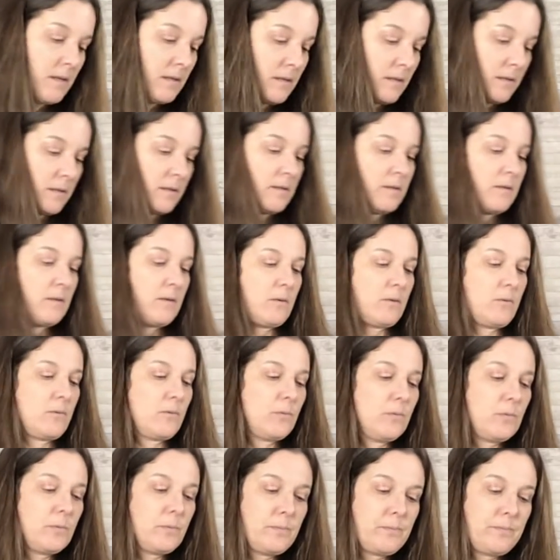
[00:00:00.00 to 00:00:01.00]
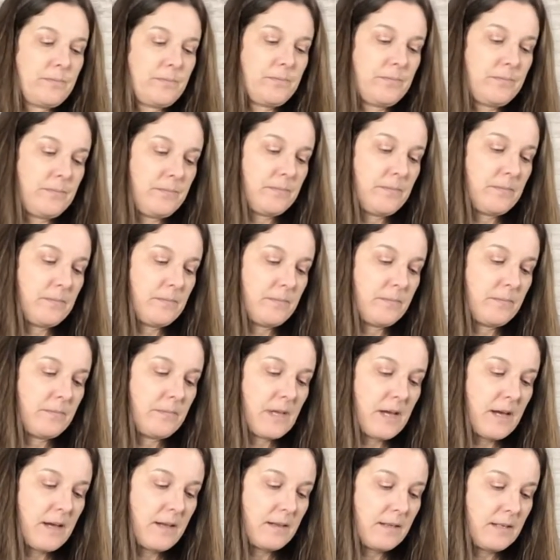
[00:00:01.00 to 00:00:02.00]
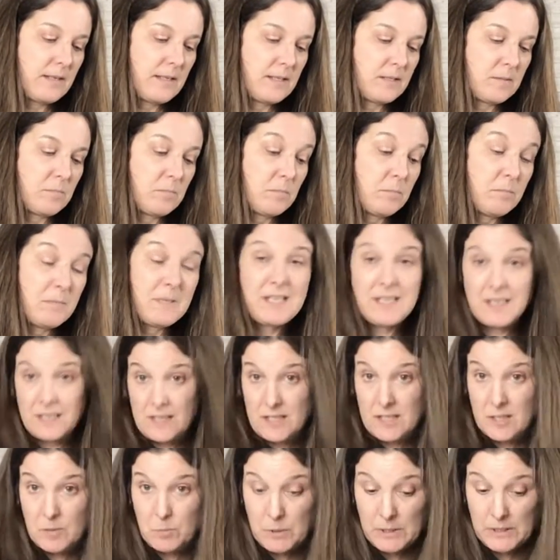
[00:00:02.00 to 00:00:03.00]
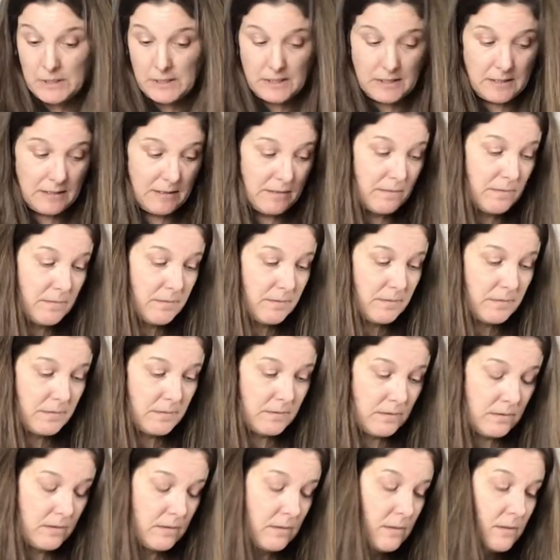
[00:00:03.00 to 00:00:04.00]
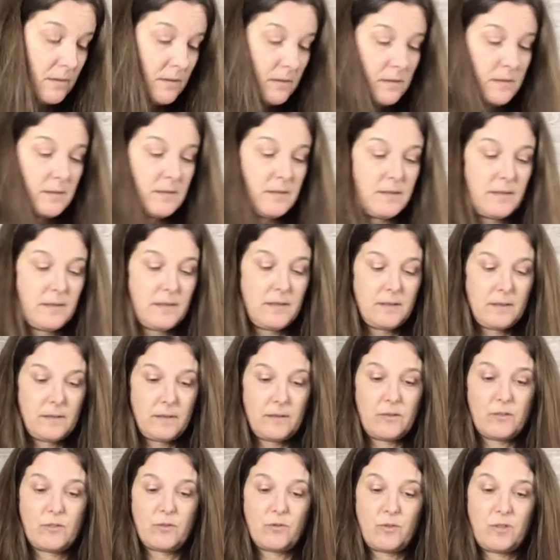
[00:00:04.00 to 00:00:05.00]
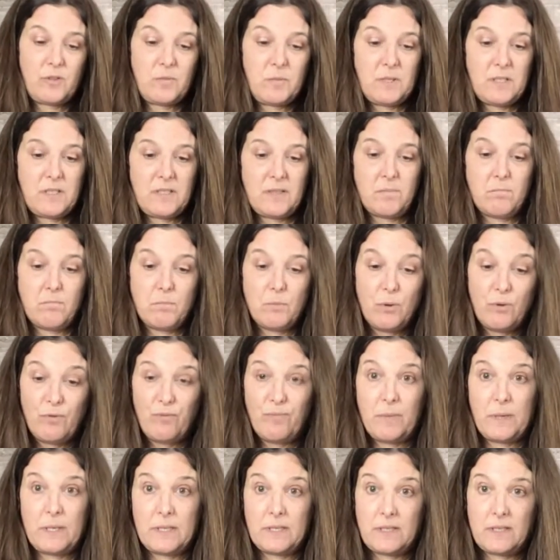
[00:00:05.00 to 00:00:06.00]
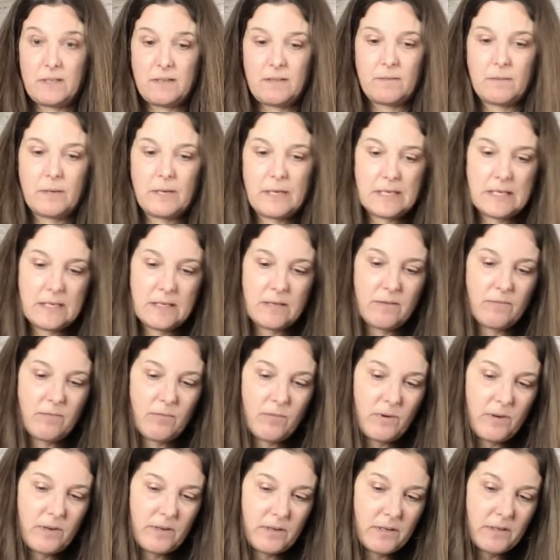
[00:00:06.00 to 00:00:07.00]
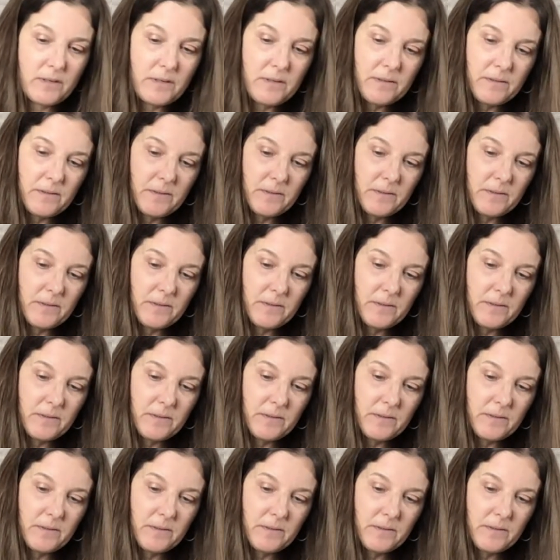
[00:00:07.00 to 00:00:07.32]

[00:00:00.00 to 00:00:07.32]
So that leads me to believe there's going to be some movement, right, of water.